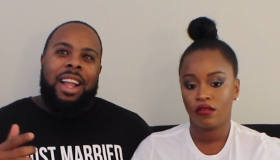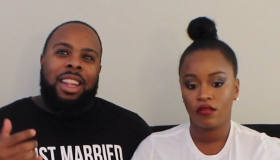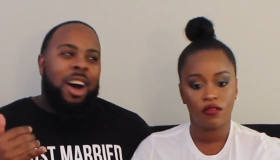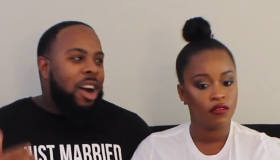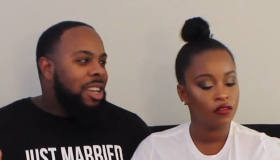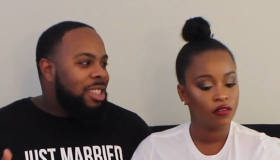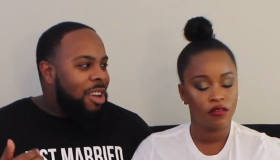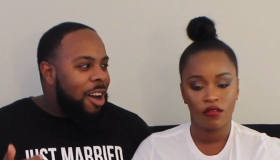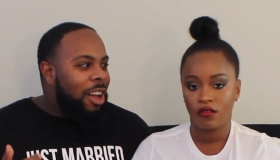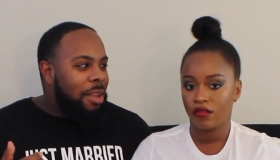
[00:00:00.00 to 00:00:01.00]
Speaker 1: Lon is
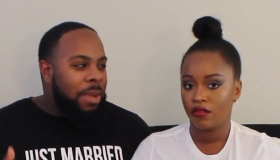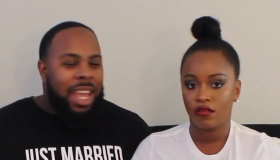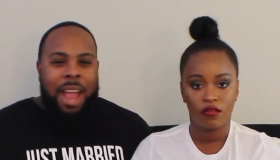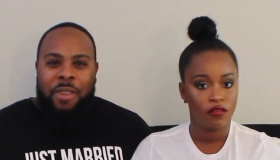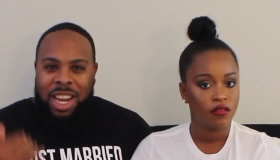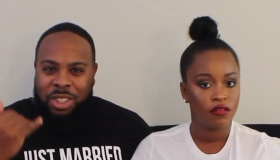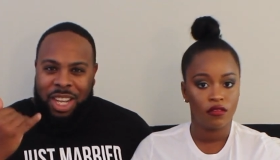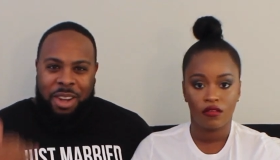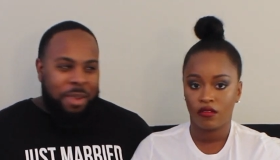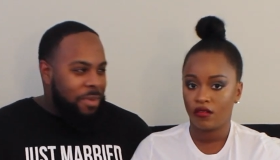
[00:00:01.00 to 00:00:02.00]
calling me, Henry, I need
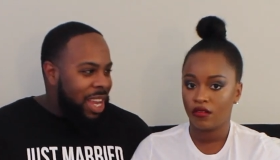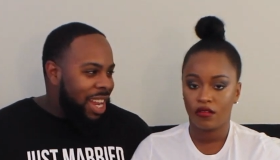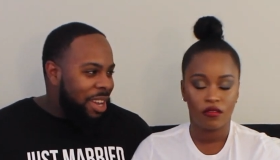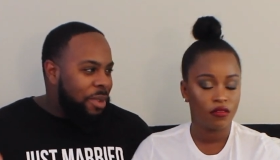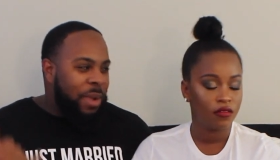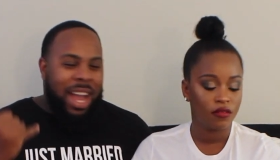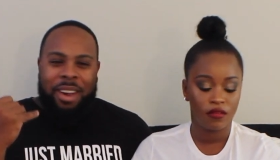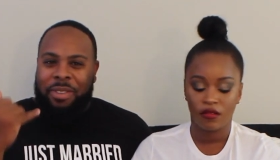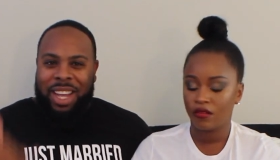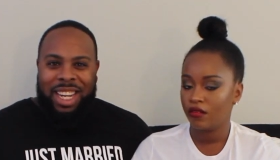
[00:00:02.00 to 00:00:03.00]
you got the meeting. We
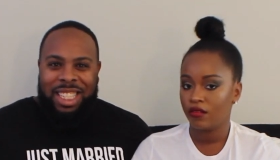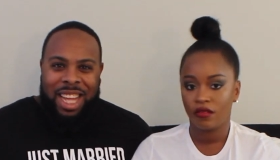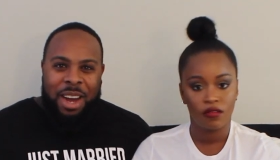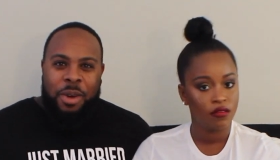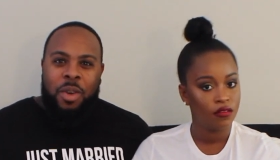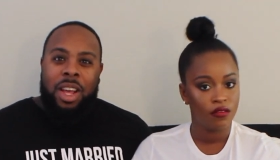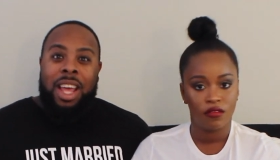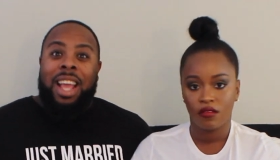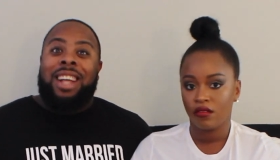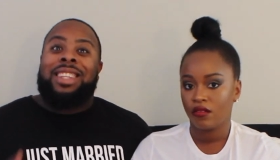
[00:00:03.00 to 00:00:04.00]
gotta figure this out
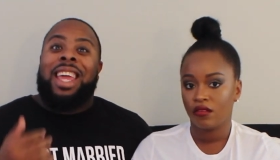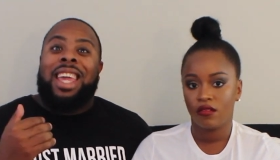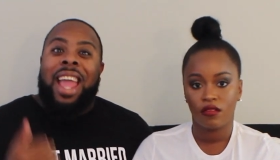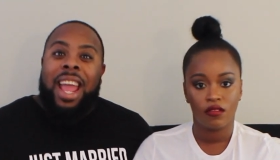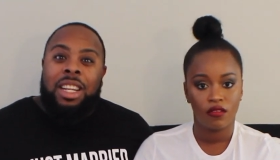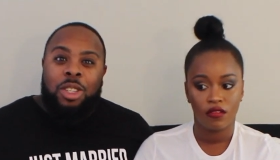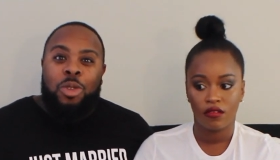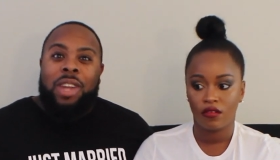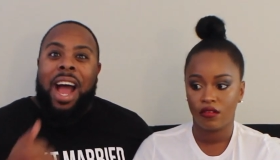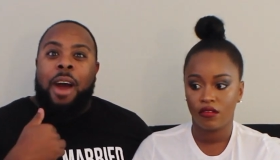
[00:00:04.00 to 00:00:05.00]
because they
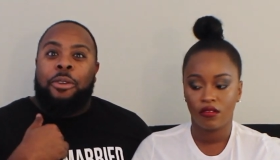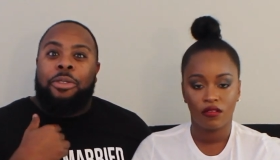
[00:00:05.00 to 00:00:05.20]
canceled our